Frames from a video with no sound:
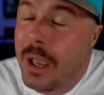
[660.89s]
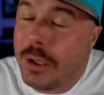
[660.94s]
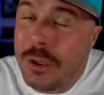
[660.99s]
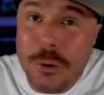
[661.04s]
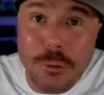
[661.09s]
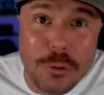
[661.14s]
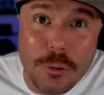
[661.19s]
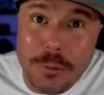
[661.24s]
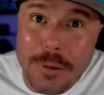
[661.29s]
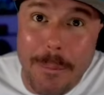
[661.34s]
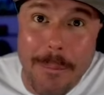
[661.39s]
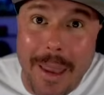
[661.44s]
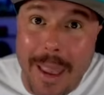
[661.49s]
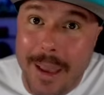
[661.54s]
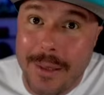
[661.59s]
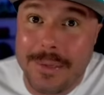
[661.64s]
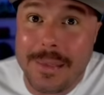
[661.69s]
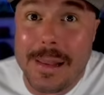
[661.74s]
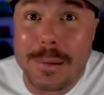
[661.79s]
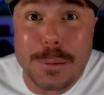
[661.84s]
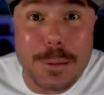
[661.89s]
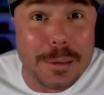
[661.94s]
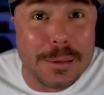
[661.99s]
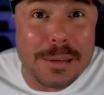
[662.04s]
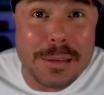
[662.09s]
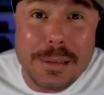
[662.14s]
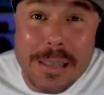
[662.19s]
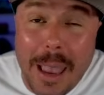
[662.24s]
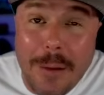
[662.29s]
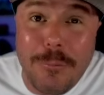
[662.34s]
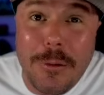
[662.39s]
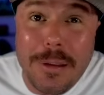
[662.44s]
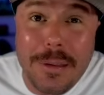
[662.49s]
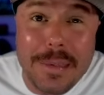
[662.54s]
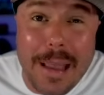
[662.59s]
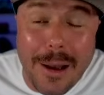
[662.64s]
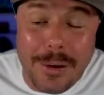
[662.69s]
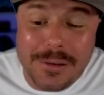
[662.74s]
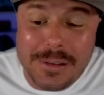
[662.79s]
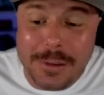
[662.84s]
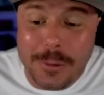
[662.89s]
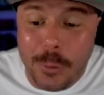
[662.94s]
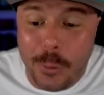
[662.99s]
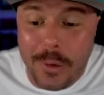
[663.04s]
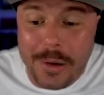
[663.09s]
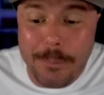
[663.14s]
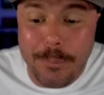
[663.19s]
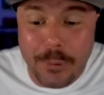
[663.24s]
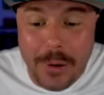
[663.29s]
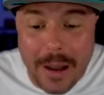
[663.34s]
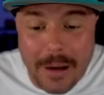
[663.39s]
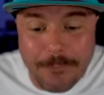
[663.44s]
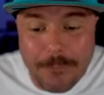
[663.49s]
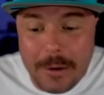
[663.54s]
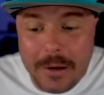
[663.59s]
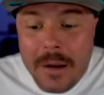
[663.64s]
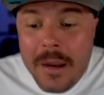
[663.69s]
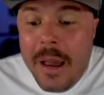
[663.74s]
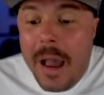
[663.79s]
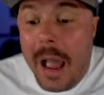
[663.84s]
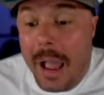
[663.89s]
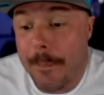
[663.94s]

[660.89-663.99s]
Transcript: You do the math. That's a 7,000 coin profit. I